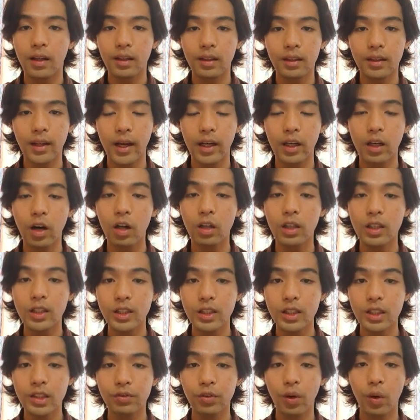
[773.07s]

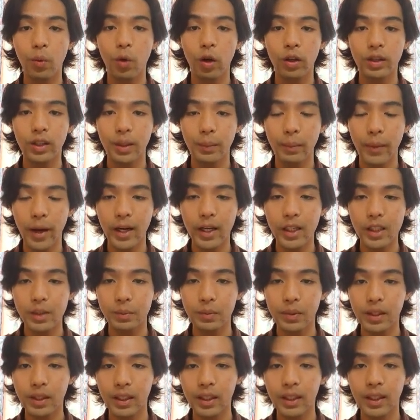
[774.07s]
Technologies for water
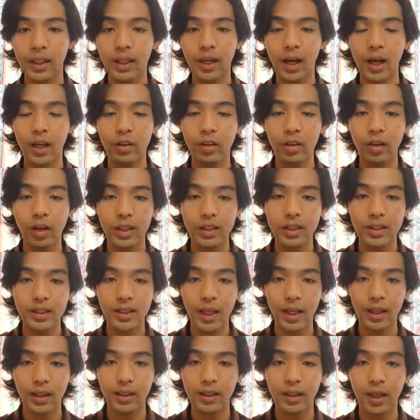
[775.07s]
management in the agriculture
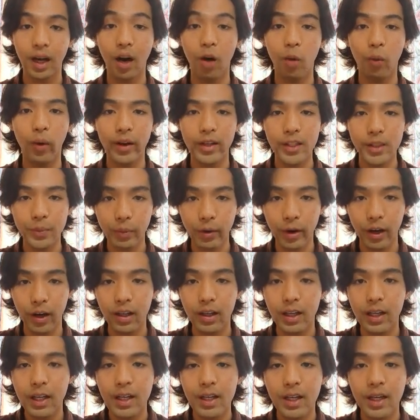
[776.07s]
sector are widespread.
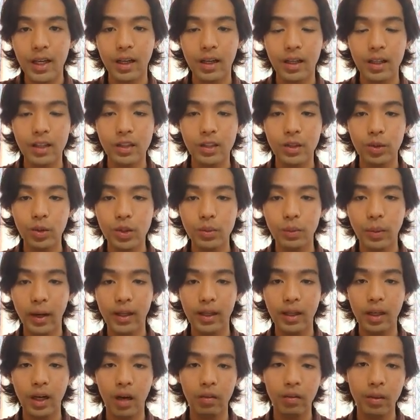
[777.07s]
It is used by
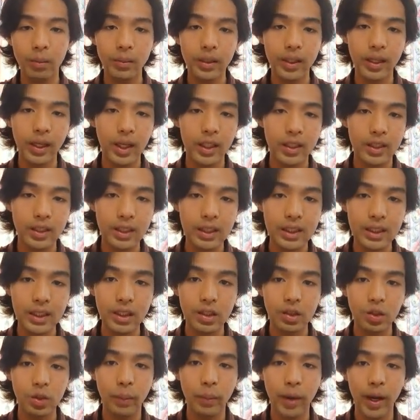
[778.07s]
the government agencies
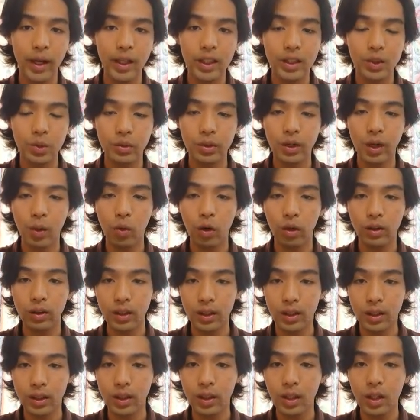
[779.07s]
to manage their
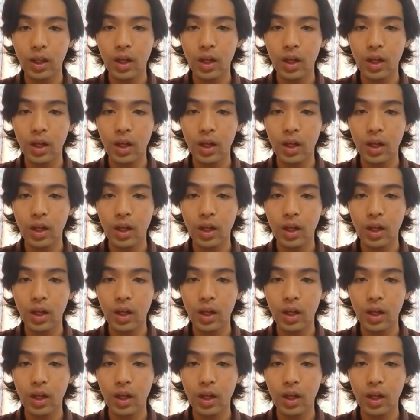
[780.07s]
water,